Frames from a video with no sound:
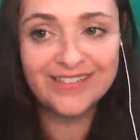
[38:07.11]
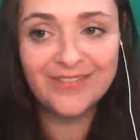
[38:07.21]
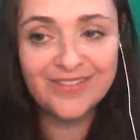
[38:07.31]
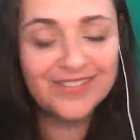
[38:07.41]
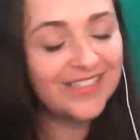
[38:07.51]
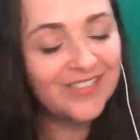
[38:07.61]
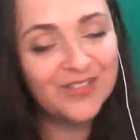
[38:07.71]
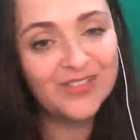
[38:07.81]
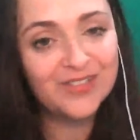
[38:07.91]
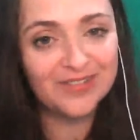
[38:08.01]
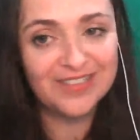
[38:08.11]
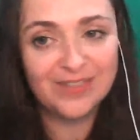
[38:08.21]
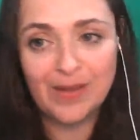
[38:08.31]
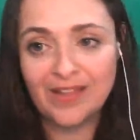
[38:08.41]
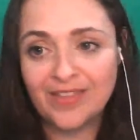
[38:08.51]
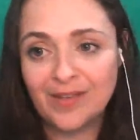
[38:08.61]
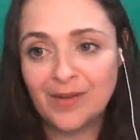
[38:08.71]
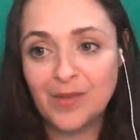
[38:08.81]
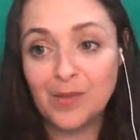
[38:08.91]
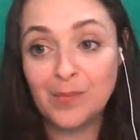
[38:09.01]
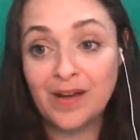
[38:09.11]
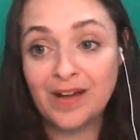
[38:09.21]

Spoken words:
If you see news stories about the